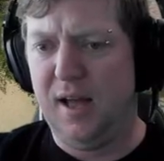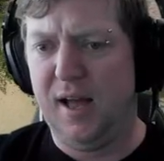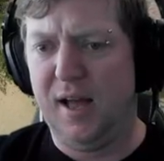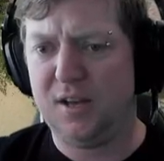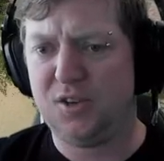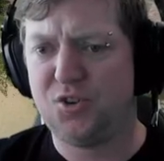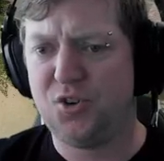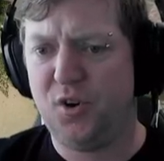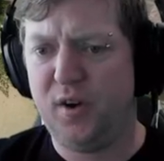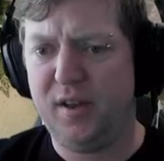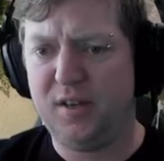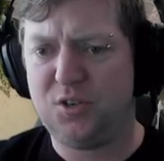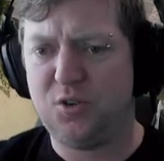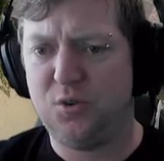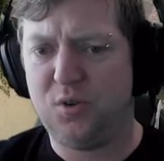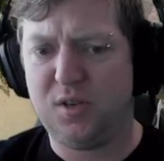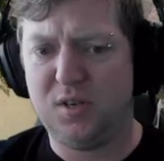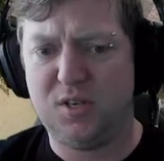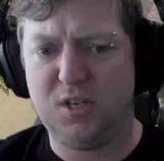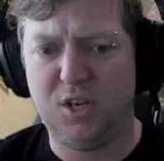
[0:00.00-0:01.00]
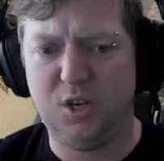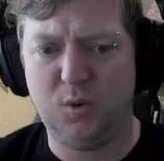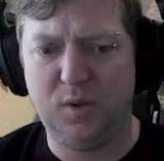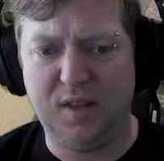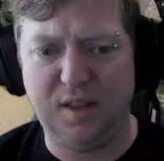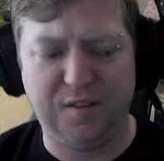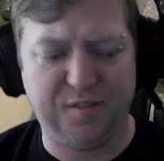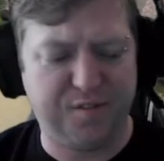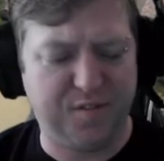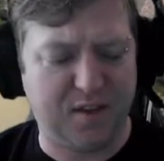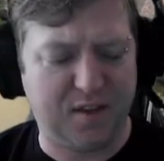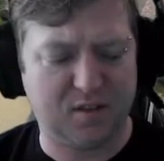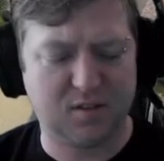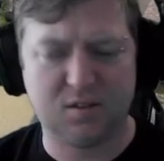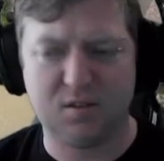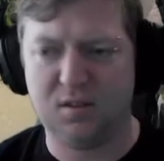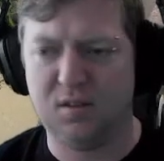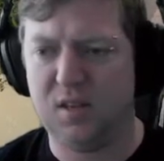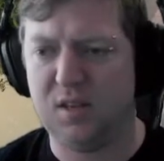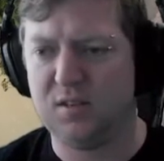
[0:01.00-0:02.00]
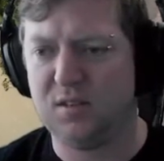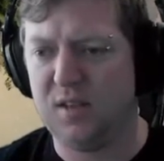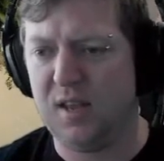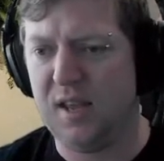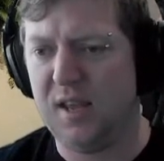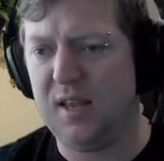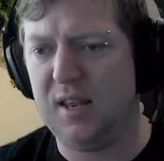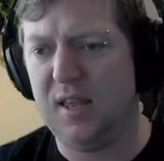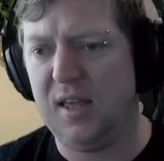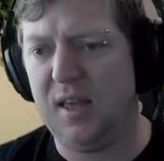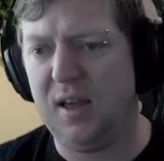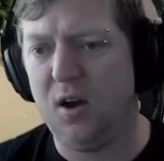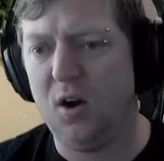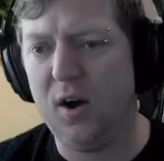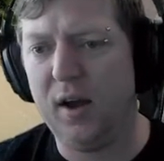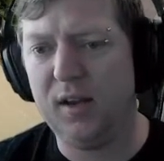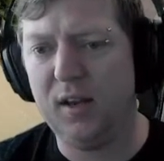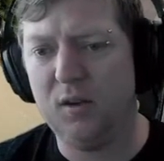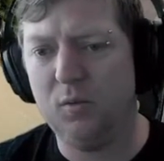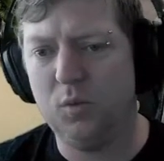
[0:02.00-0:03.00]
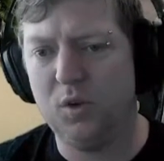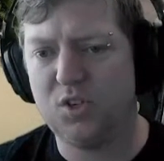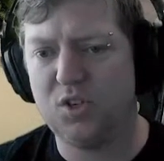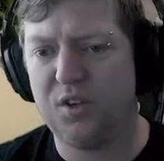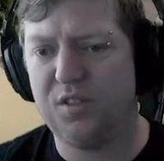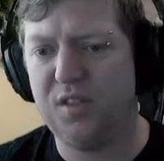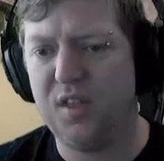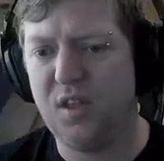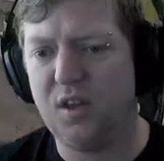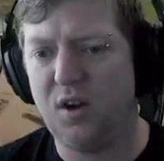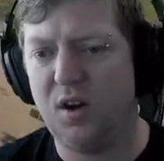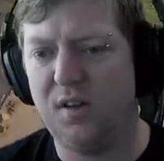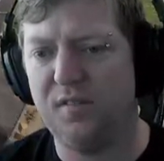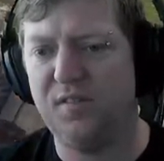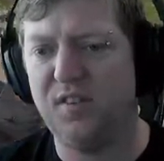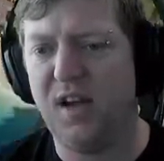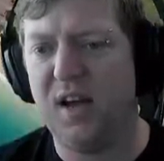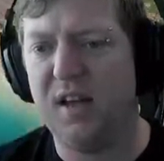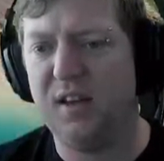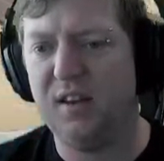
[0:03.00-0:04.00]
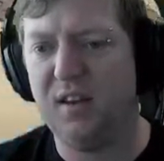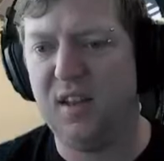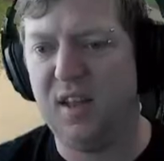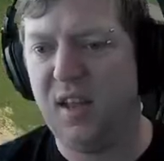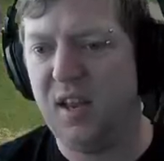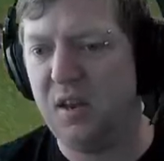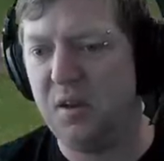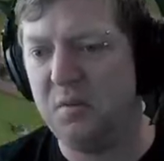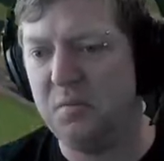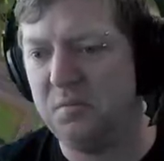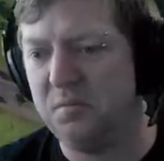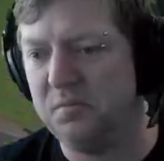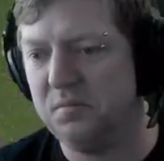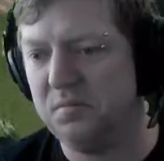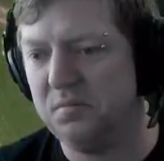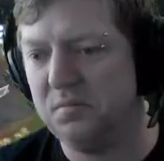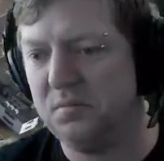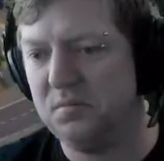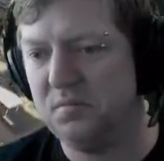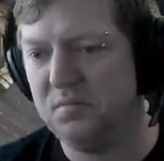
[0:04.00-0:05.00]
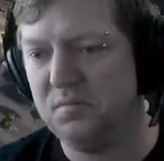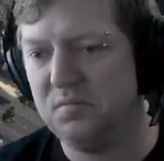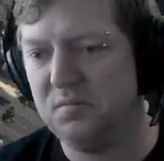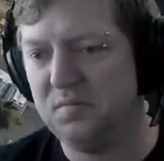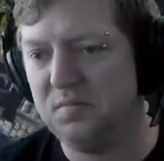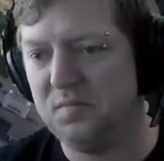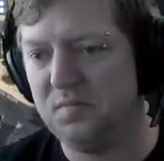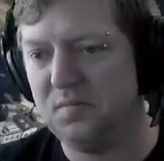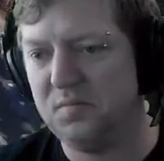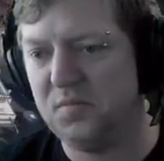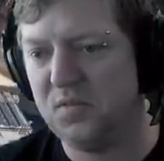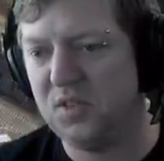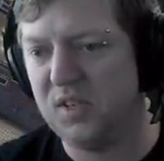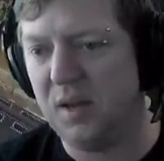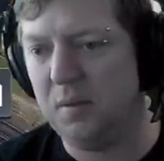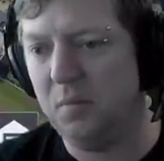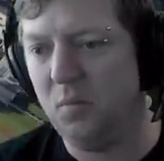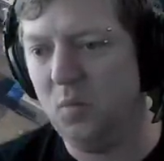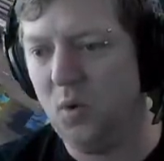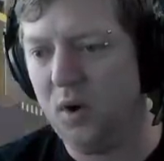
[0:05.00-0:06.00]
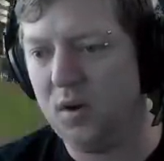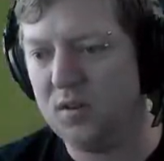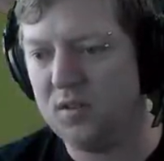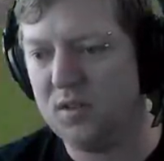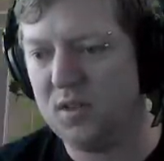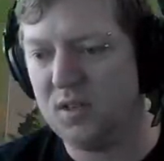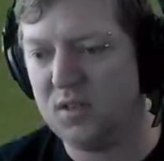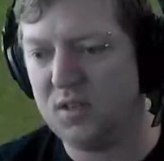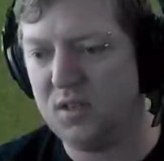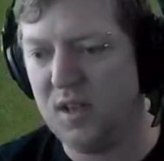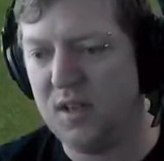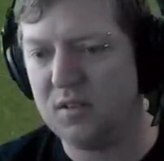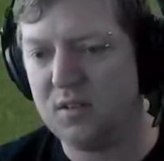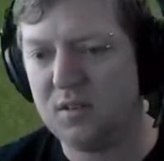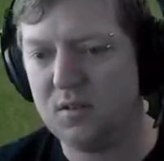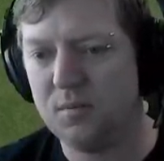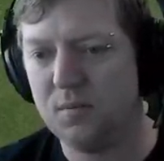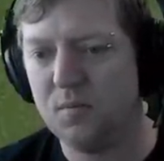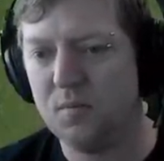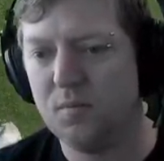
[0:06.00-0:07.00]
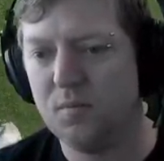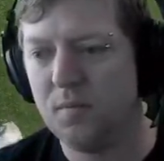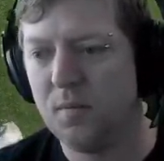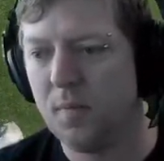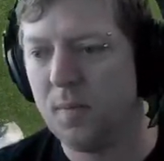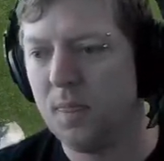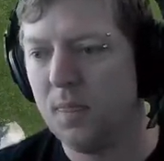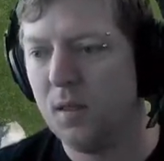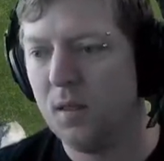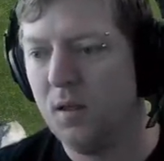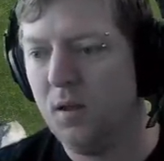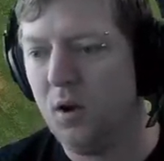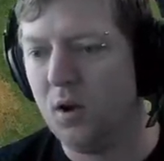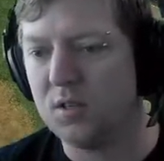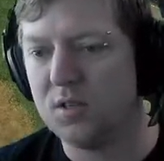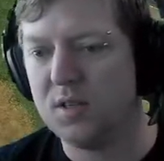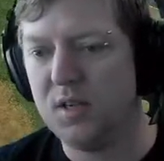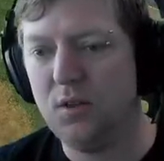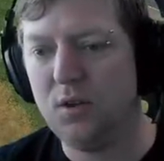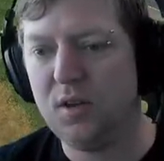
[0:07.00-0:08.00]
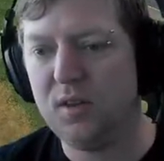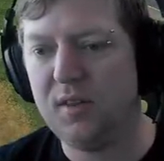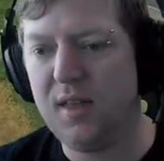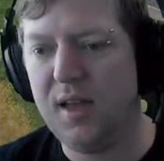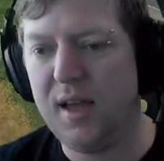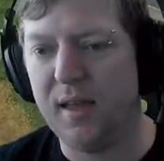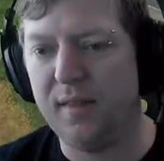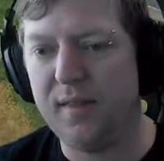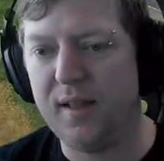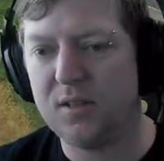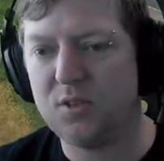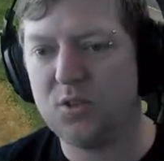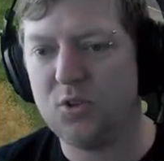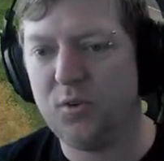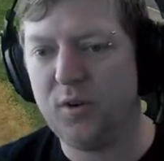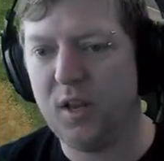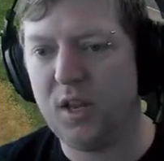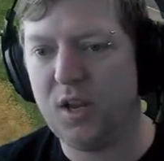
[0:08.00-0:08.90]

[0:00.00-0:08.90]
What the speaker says: Trying to continually fix this Airlie Island, which I think I've done in somewhat success. Oh, see, look at that. That's already